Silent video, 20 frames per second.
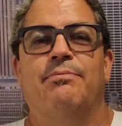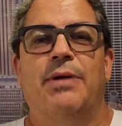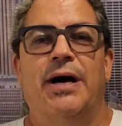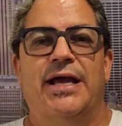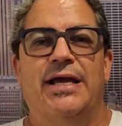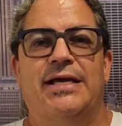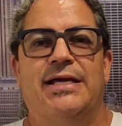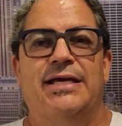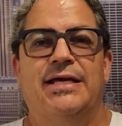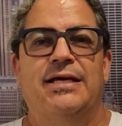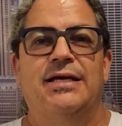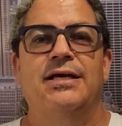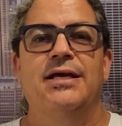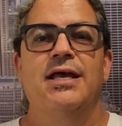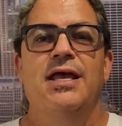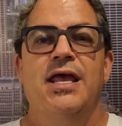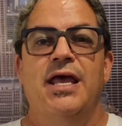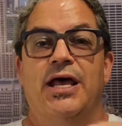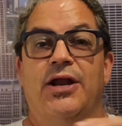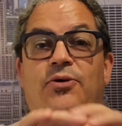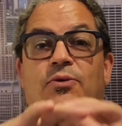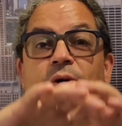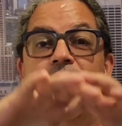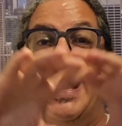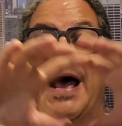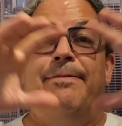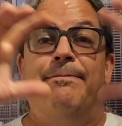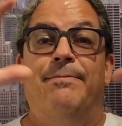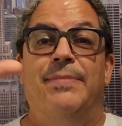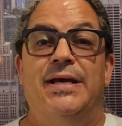Mikey and
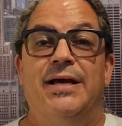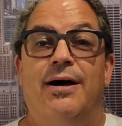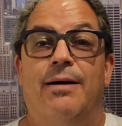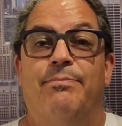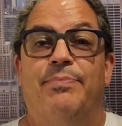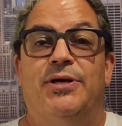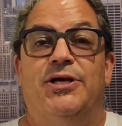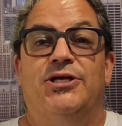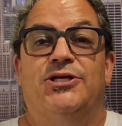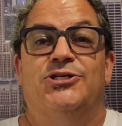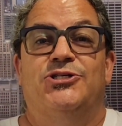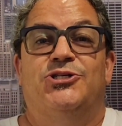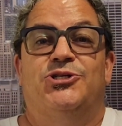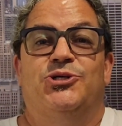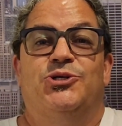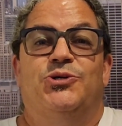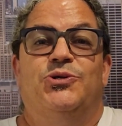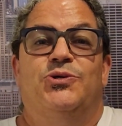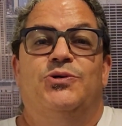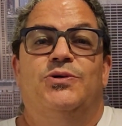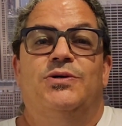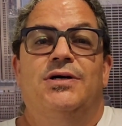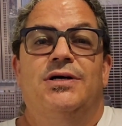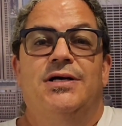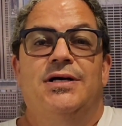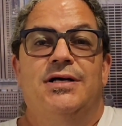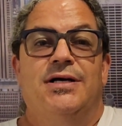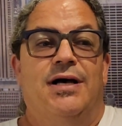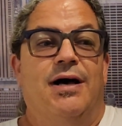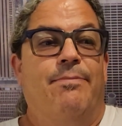wrap me up into
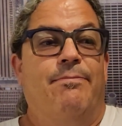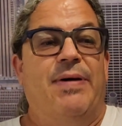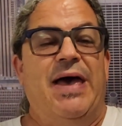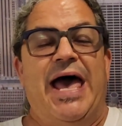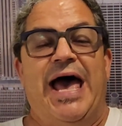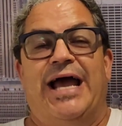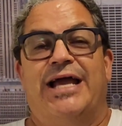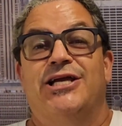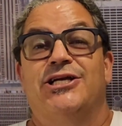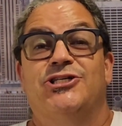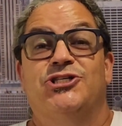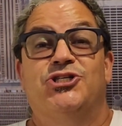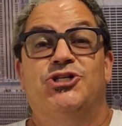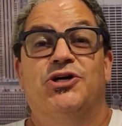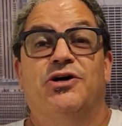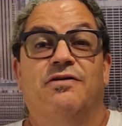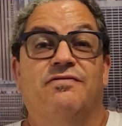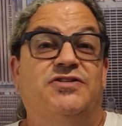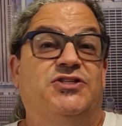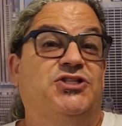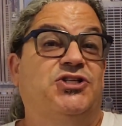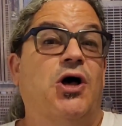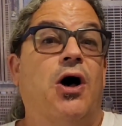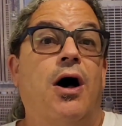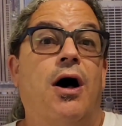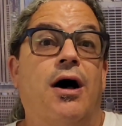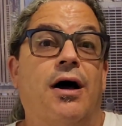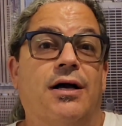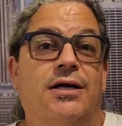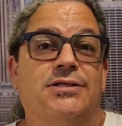a package of
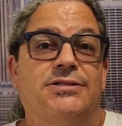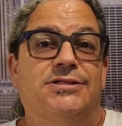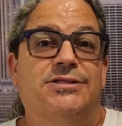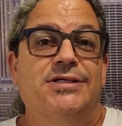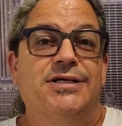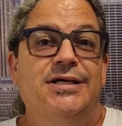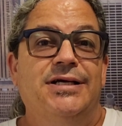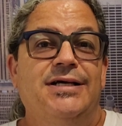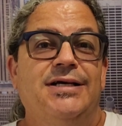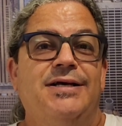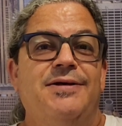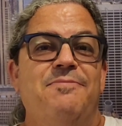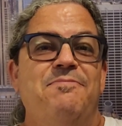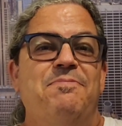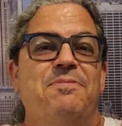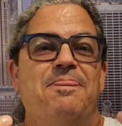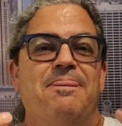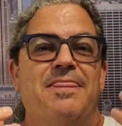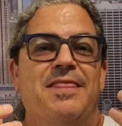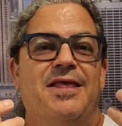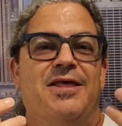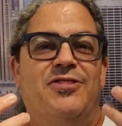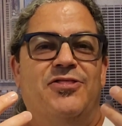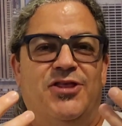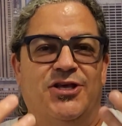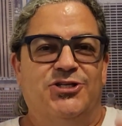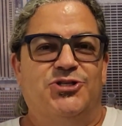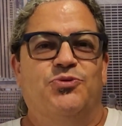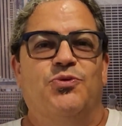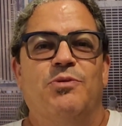songs,
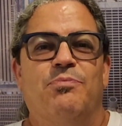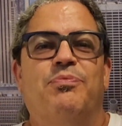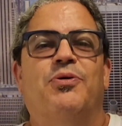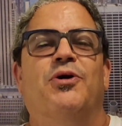this would